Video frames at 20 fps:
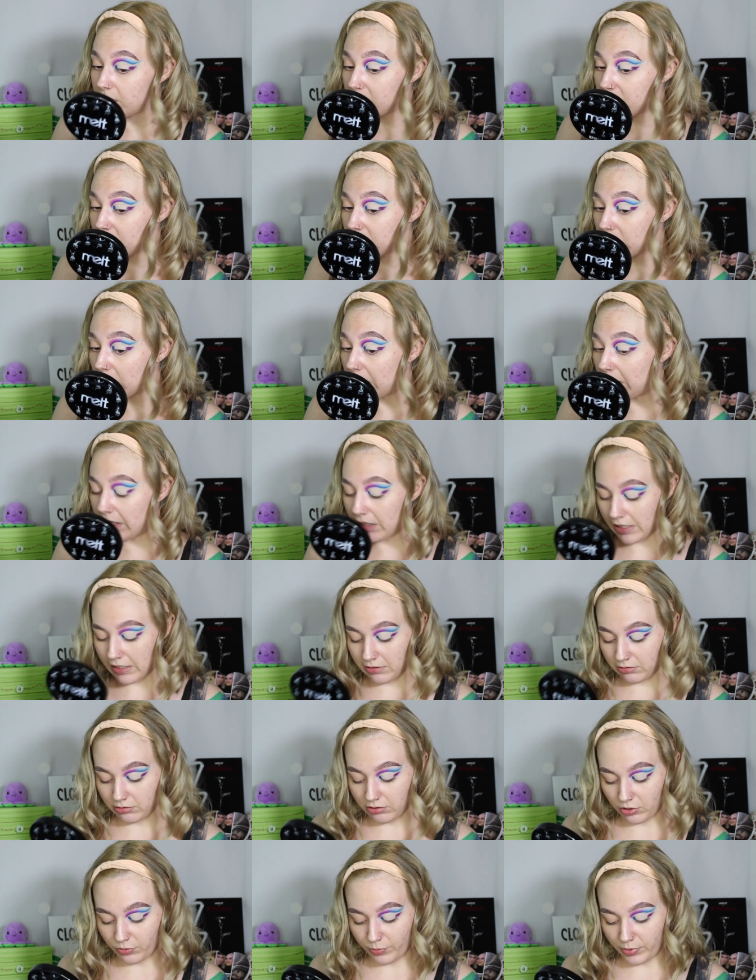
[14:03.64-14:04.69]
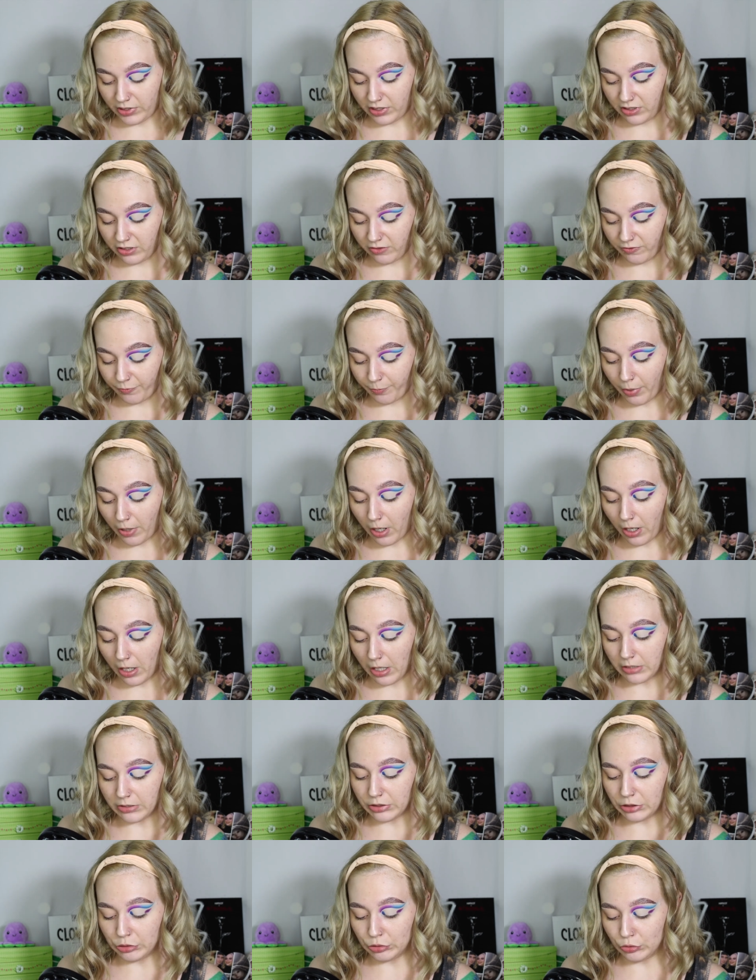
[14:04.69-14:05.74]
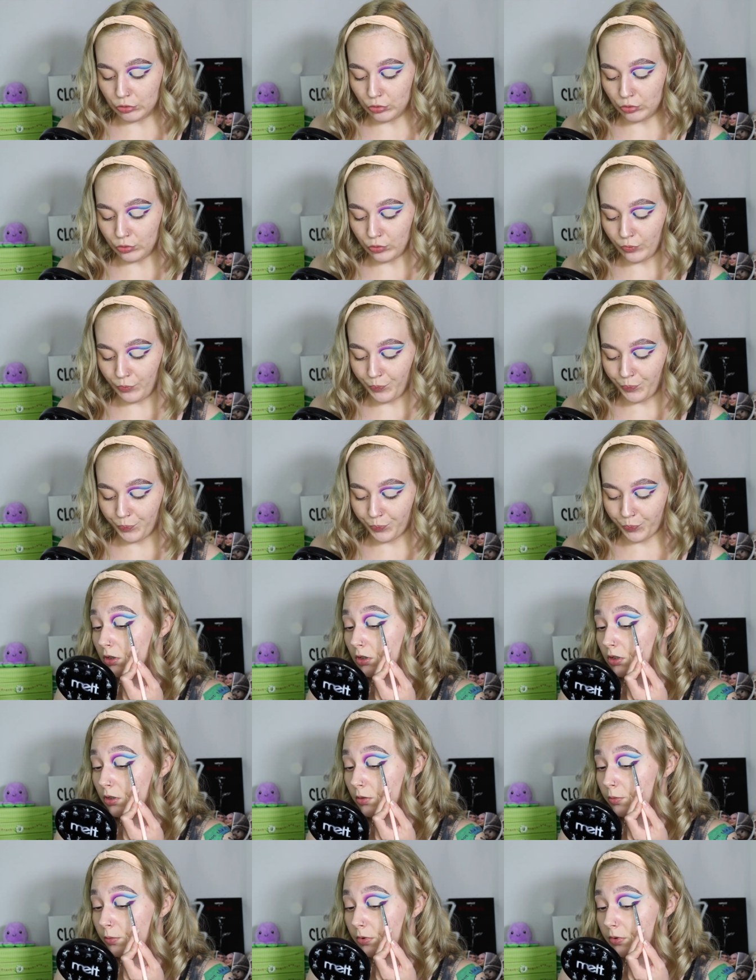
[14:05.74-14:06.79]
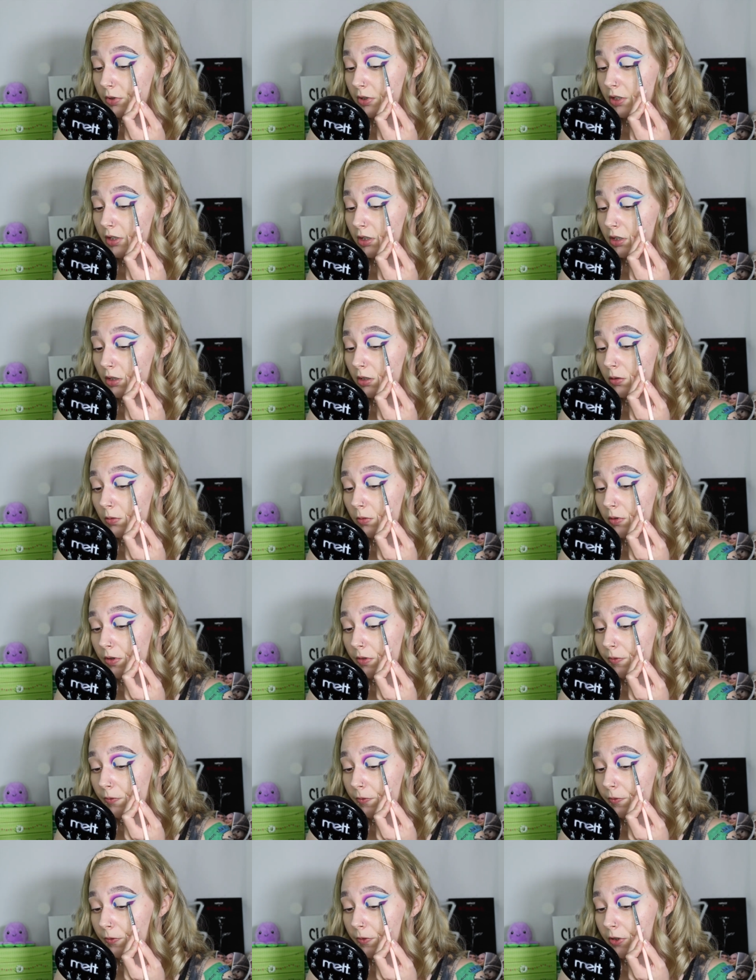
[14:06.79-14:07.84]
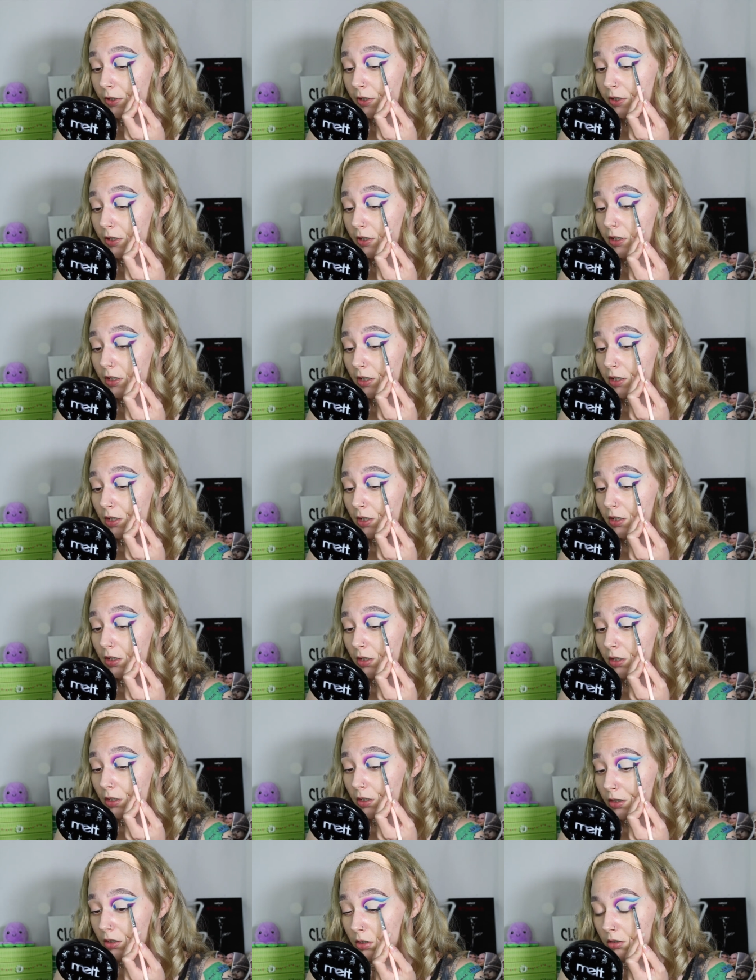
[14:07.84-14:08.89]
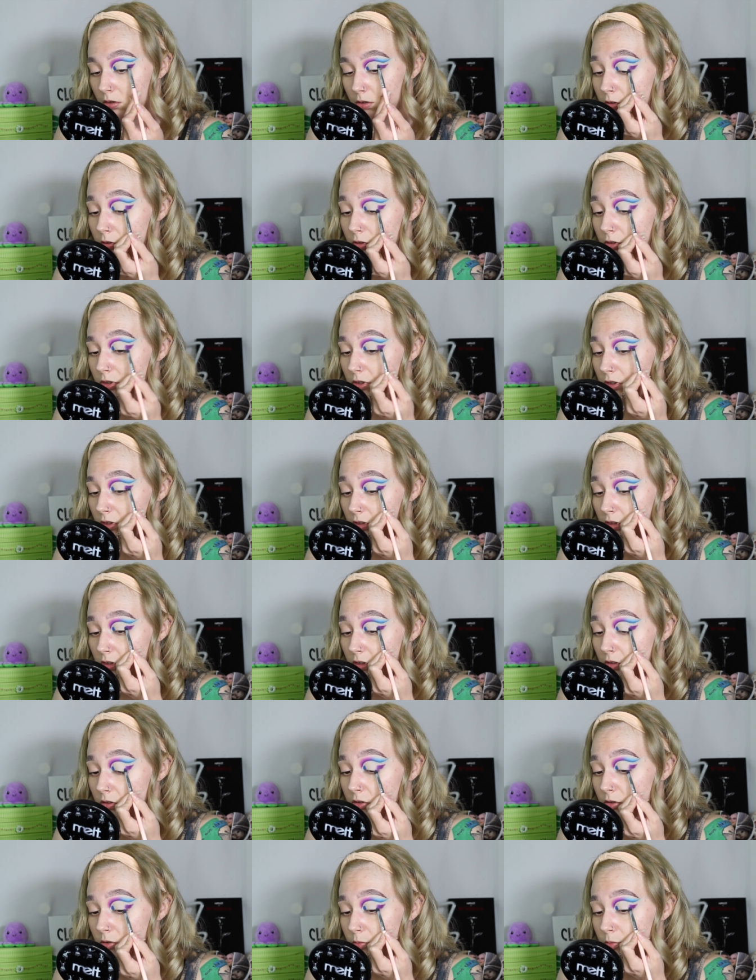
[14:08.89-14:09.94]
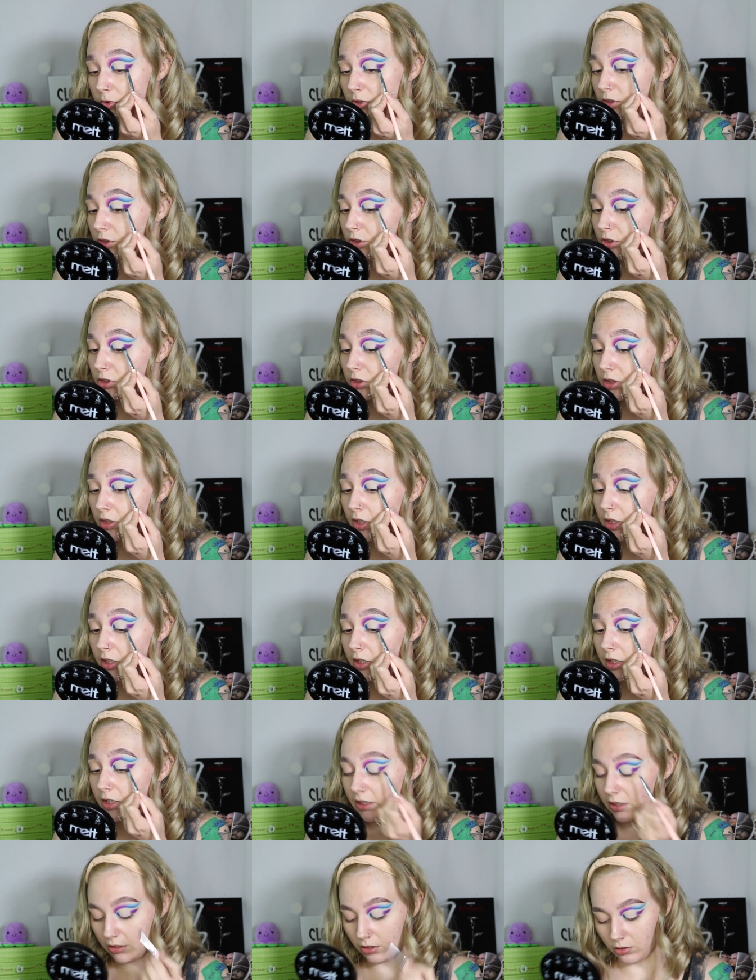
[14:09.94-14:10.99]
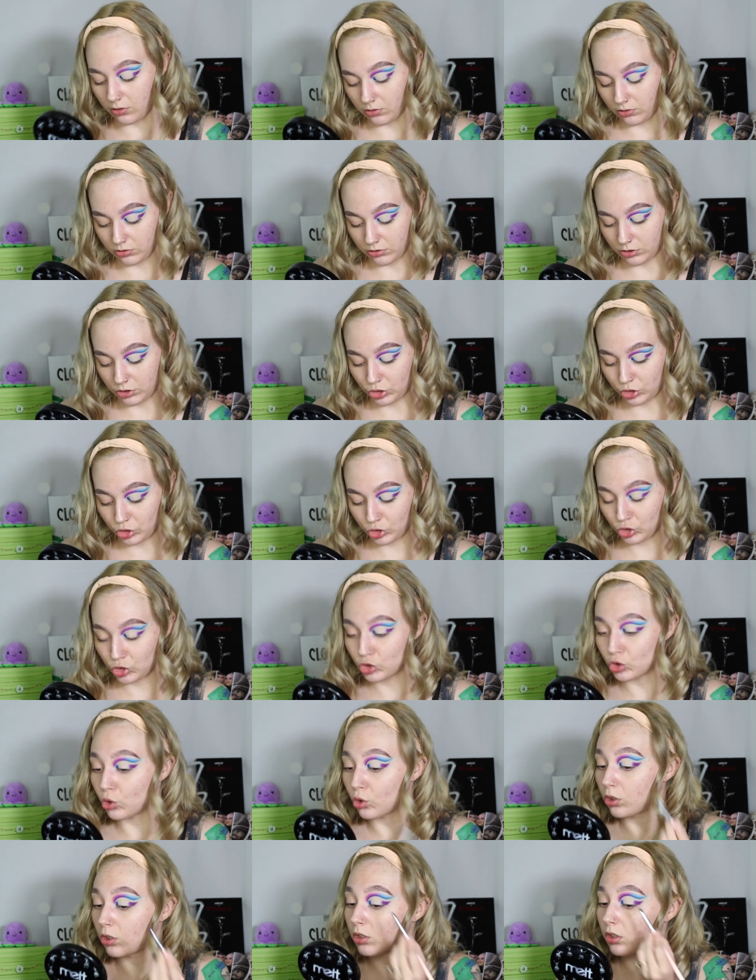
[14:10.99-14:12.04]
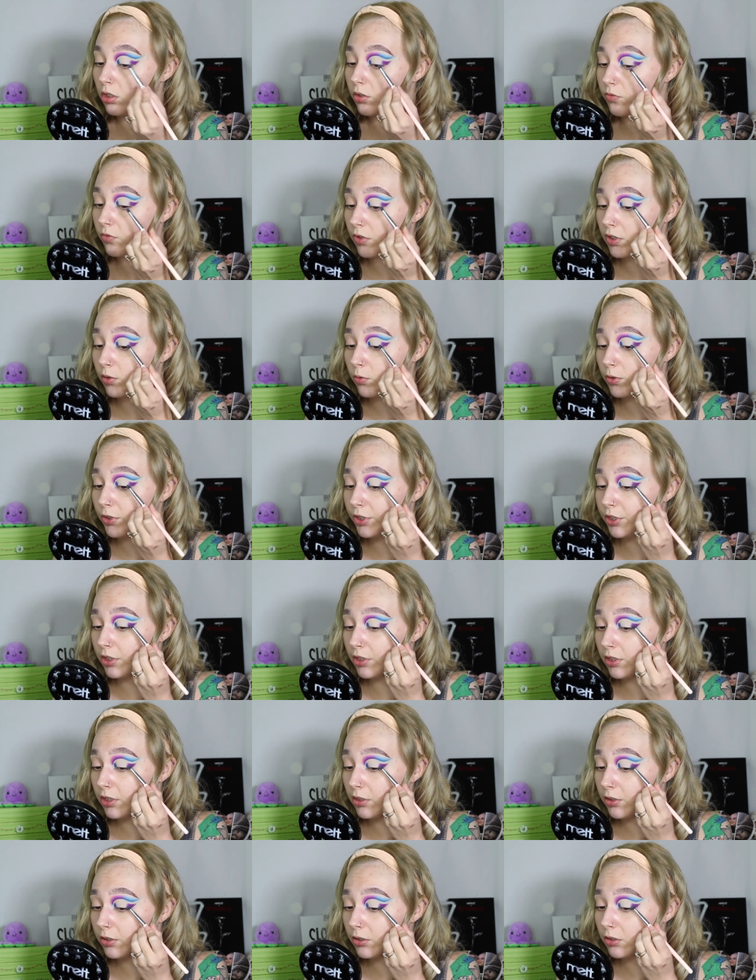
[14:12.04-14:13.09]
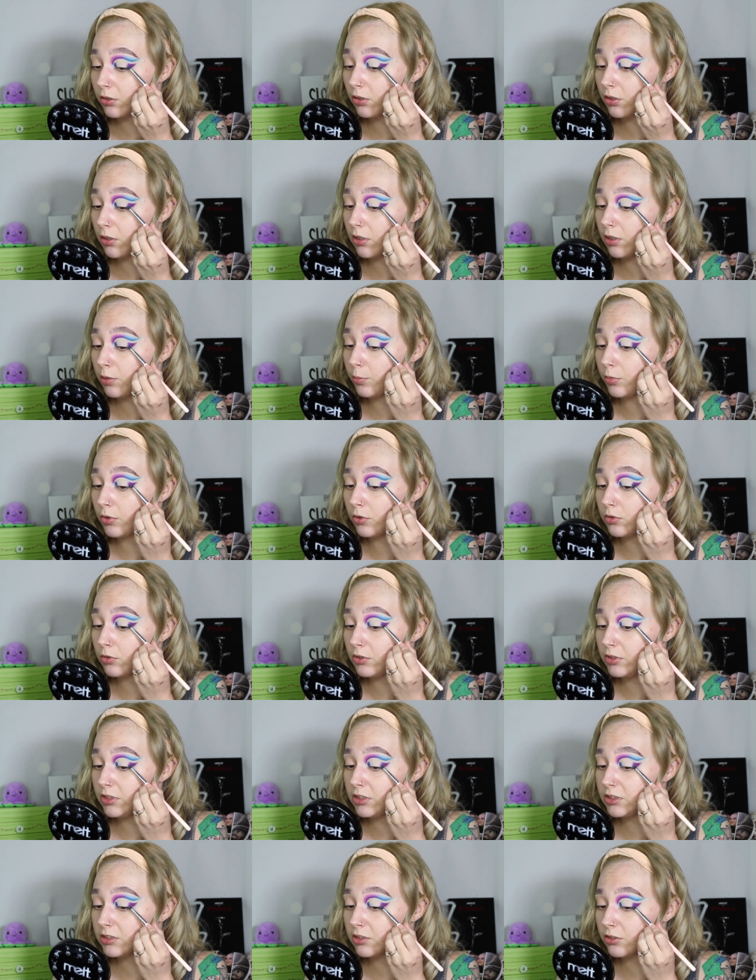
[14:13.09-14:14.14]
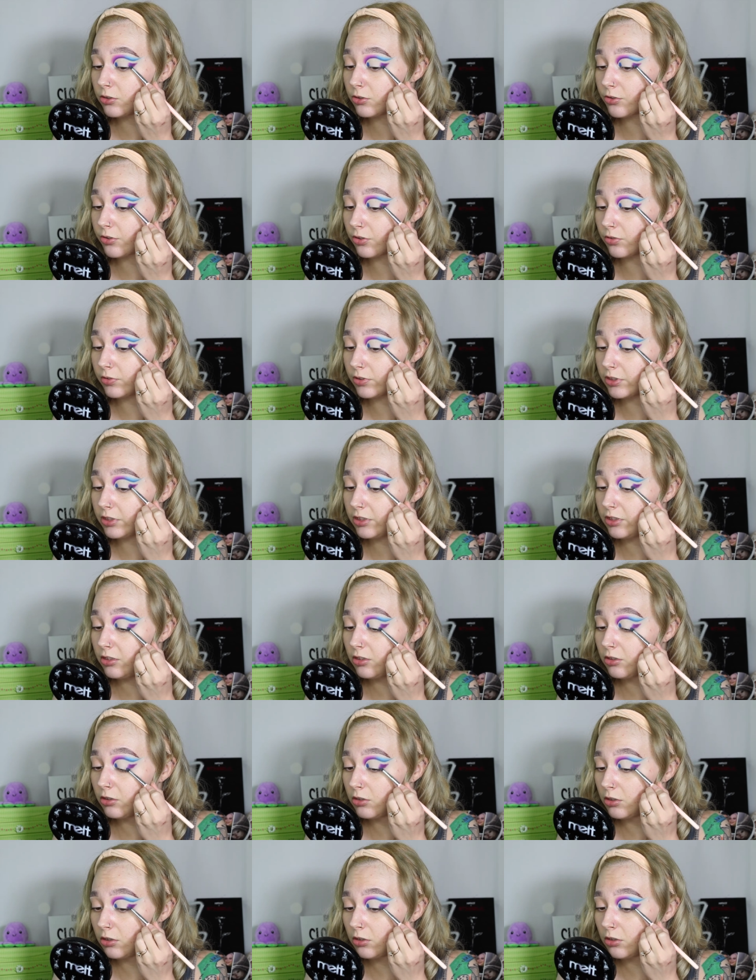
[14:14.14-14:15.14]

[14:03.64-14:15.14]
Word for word: is take a little bit of Pot two and blend it with Frisky. Just a little bit, just to kind of get it on the start of like where you can tell your eyeball is under the lid.